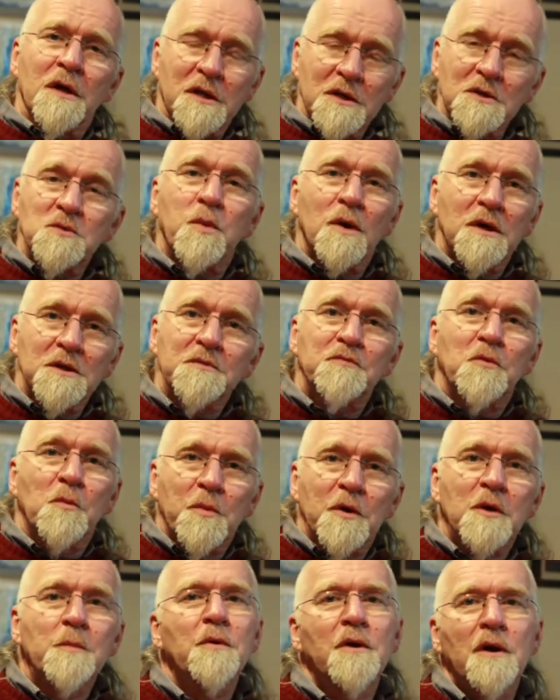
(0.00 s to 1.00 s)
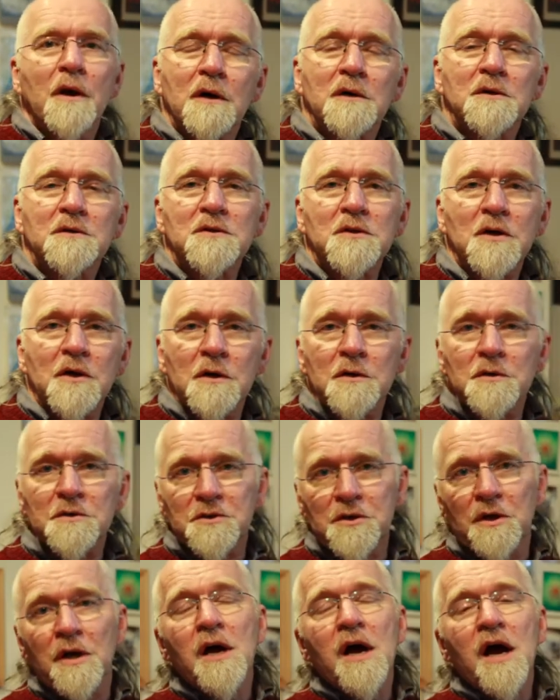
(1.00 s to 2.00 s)
these wonderful people at Ask the
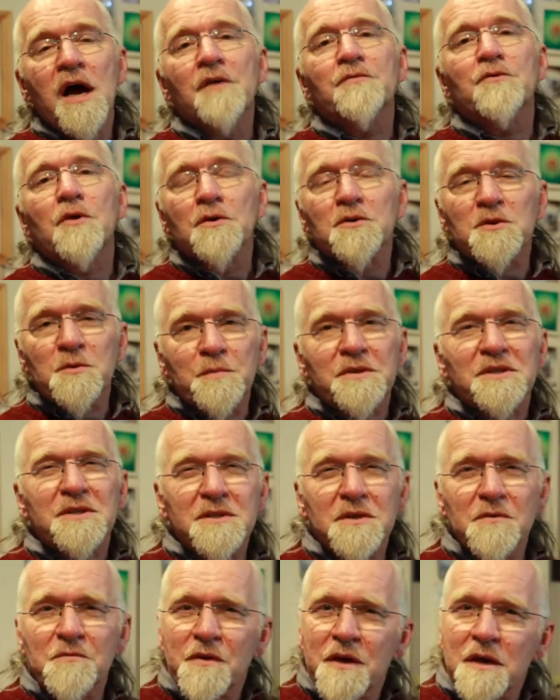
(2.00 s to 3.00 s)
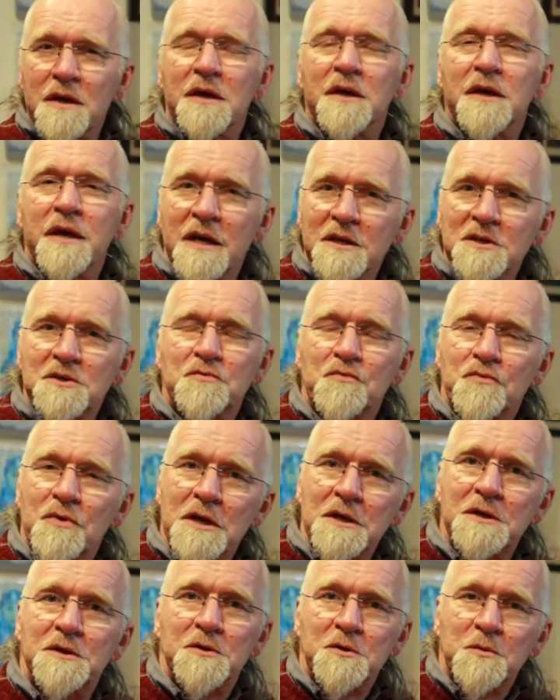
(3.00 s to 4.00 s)
Answer have got specific guest
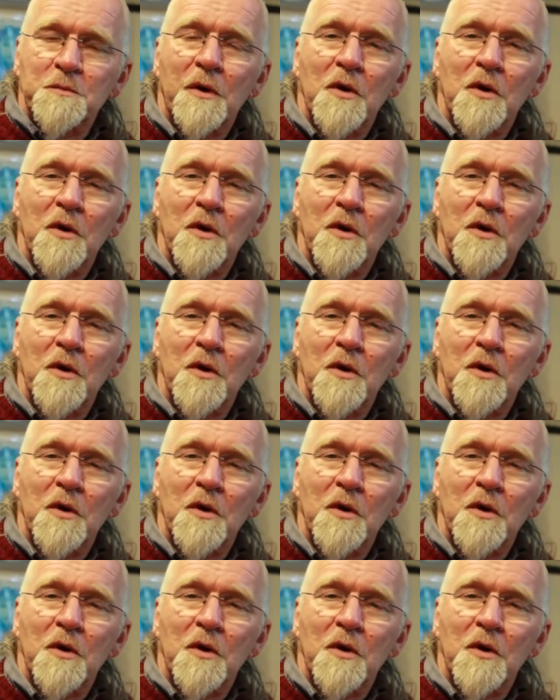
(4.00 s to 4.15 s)
readers,